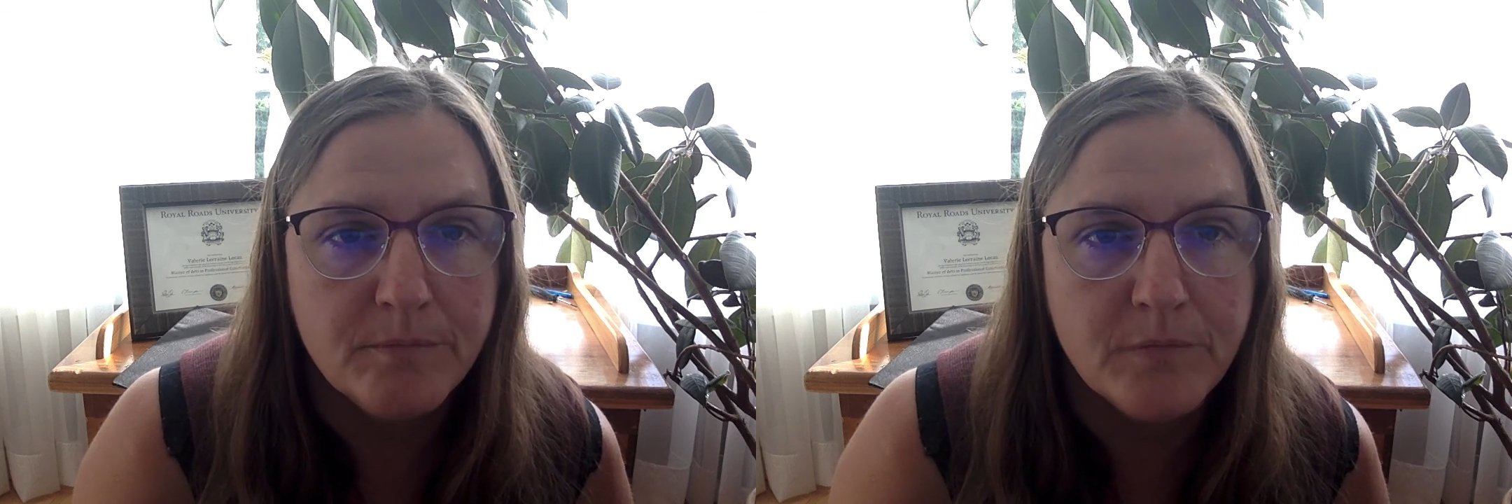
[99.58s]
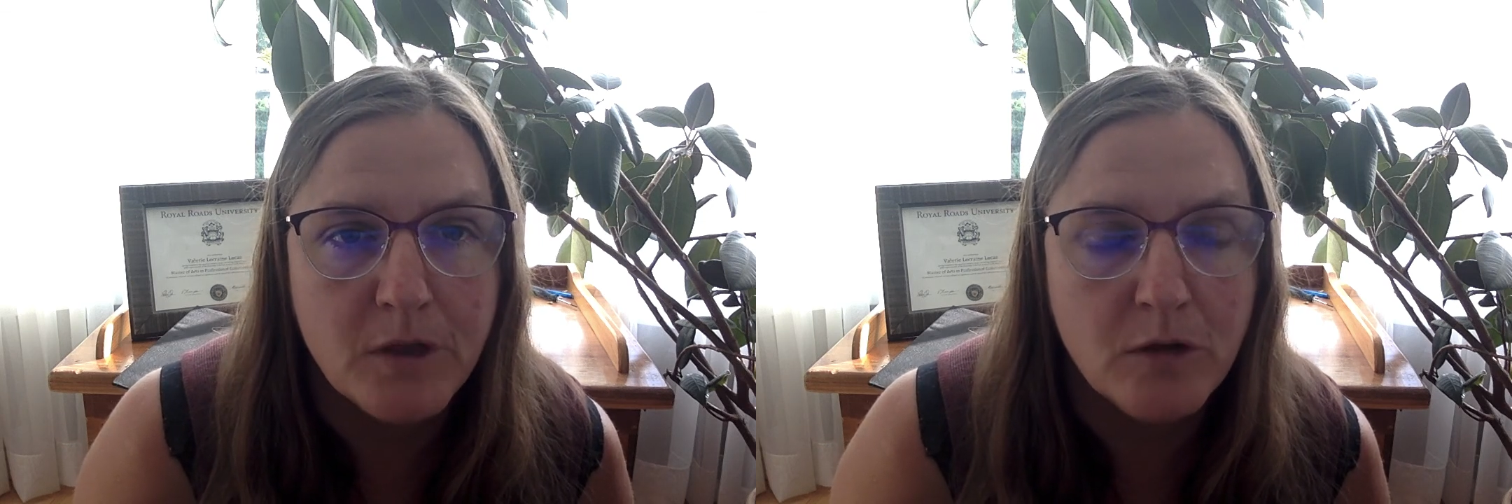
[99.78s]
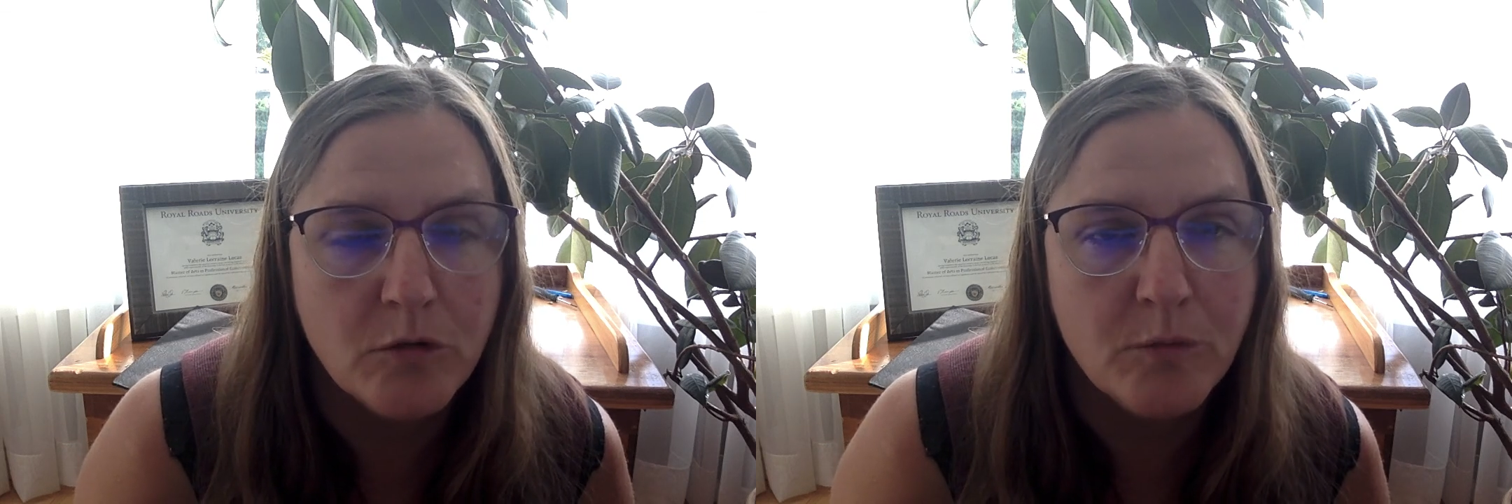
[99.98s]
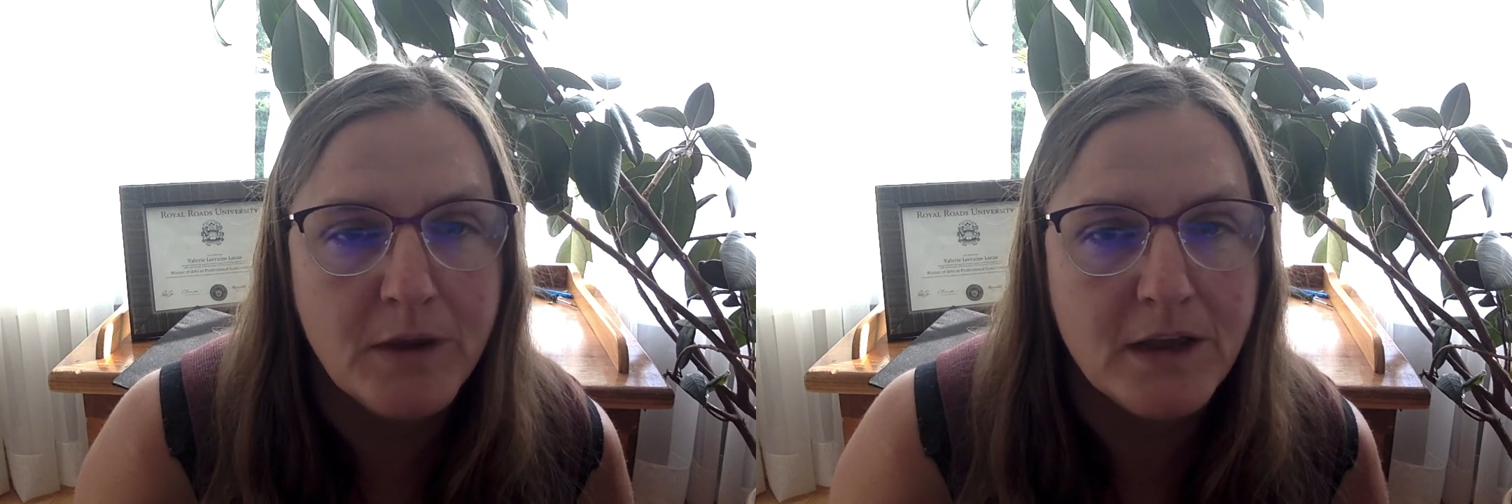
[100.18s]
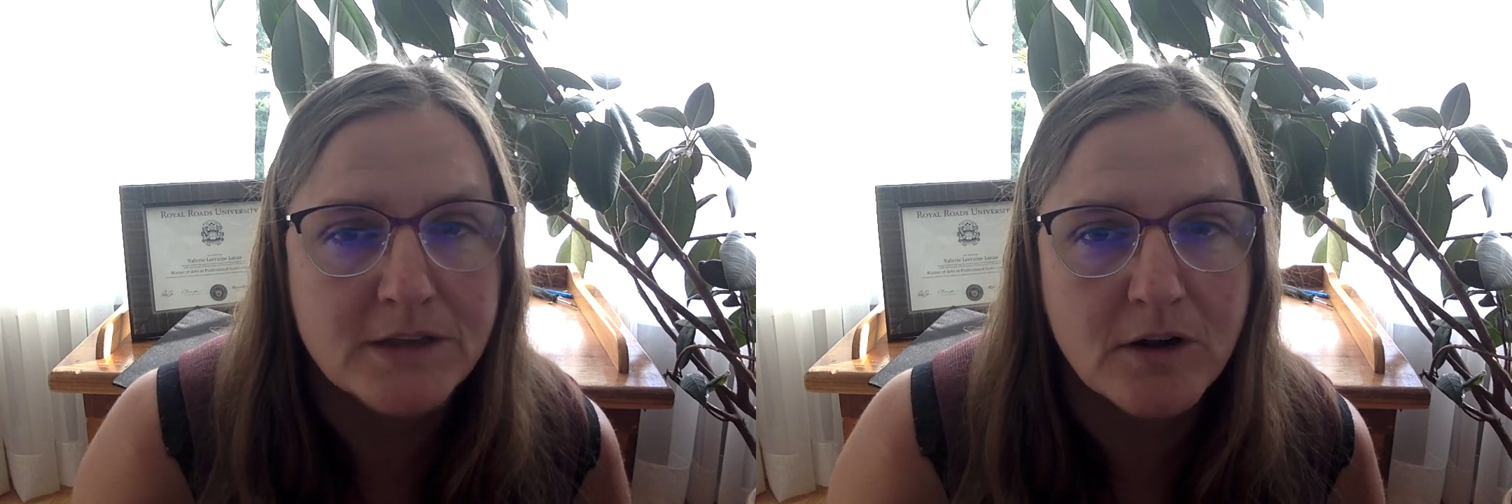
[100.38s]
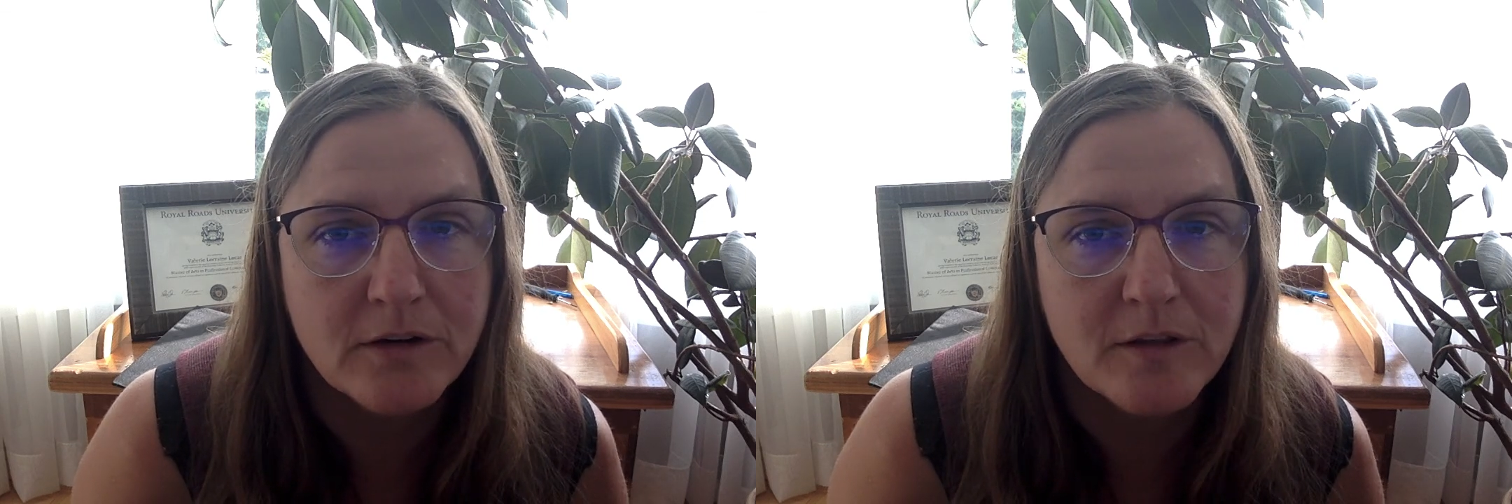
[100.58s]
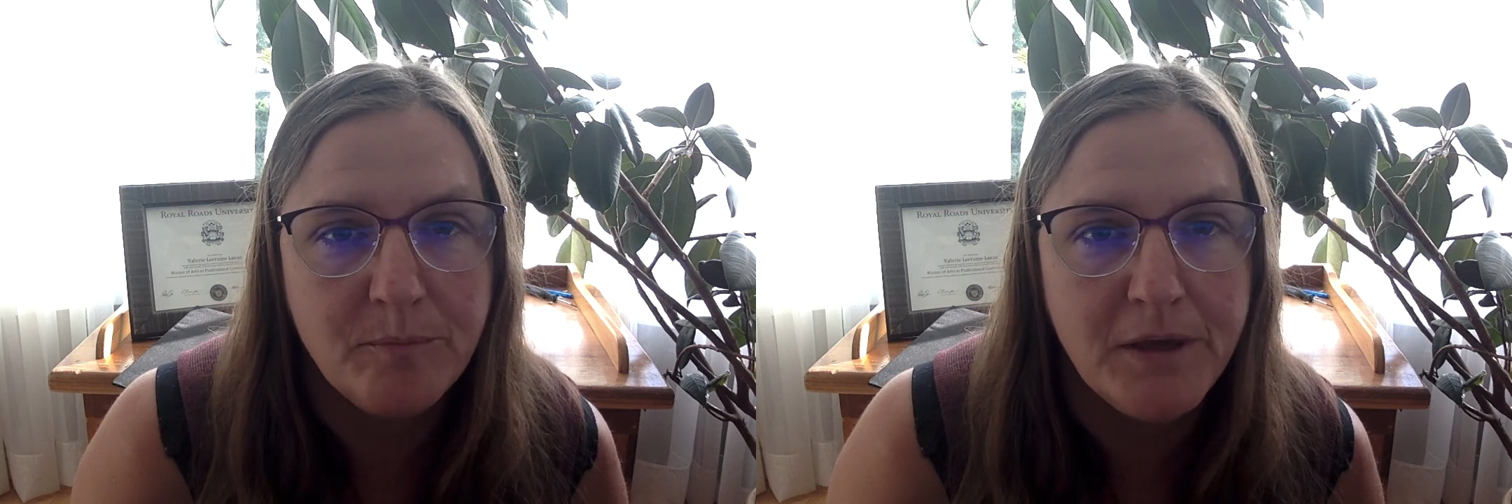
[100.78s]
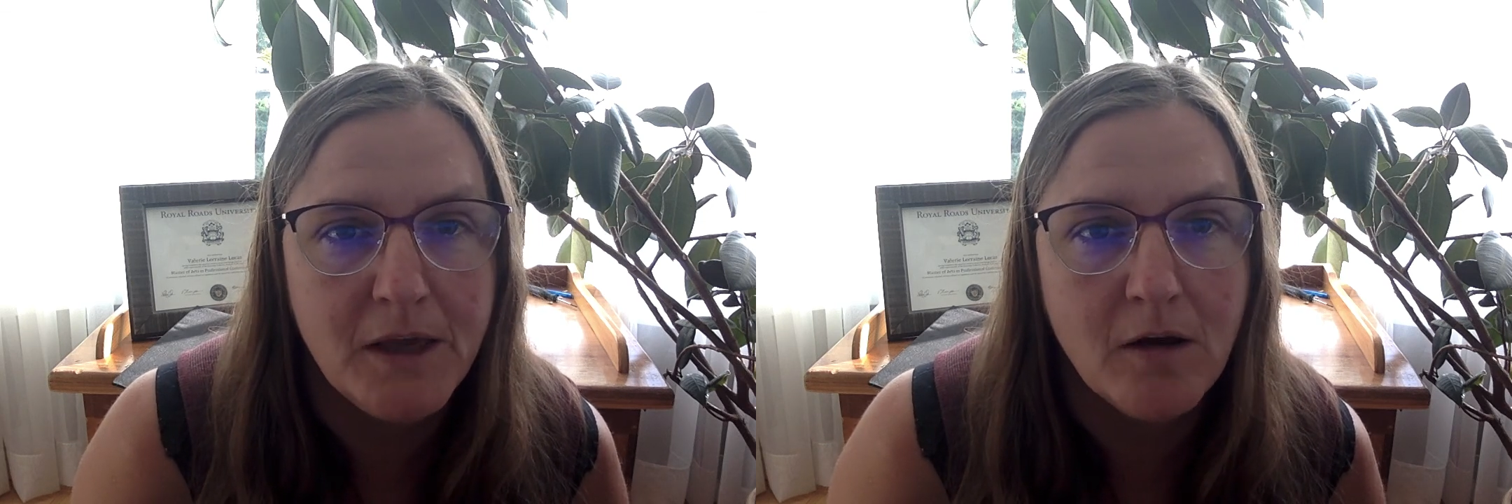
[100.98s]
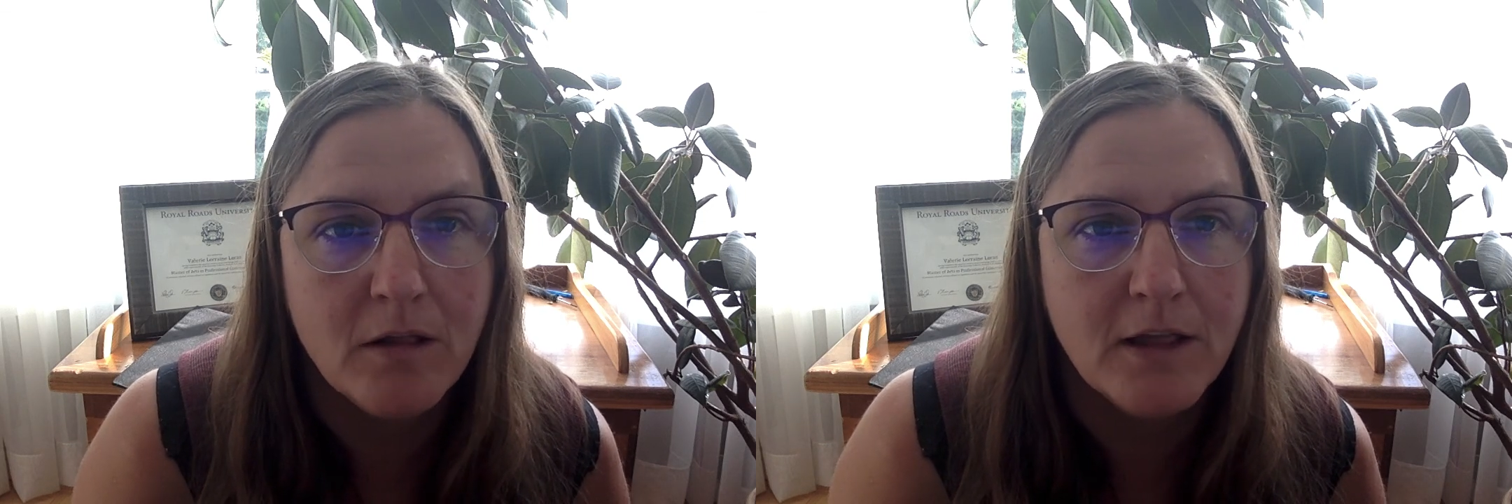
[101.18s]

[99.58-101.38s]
You know, the readings aren't the be-all